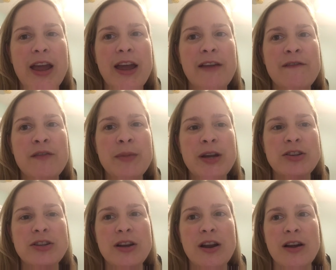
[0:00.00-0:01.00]

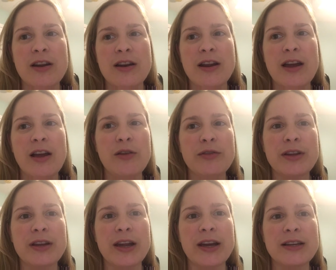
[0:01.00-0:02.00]
Information on Health
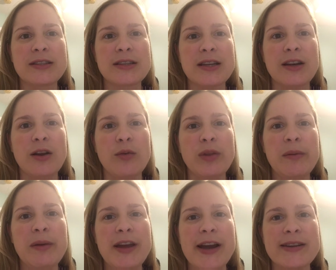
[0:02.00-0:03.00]
Connects can only
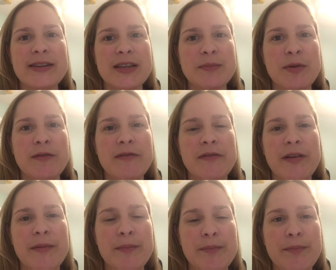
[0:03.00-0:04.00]
be accessed
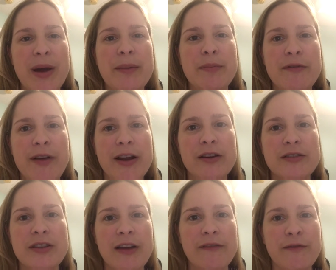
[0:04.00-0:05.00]
by providers
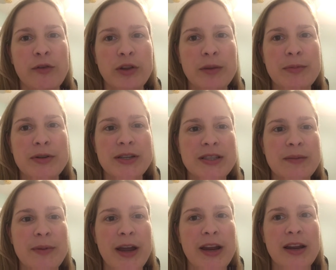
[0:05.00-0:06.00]
that fully
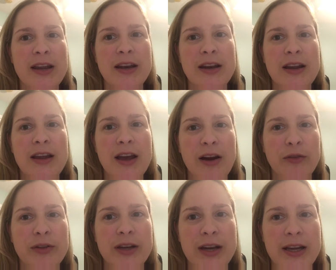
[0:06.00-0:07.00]
participate in
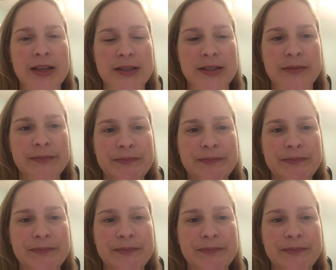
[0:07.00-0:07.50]
Health Connects.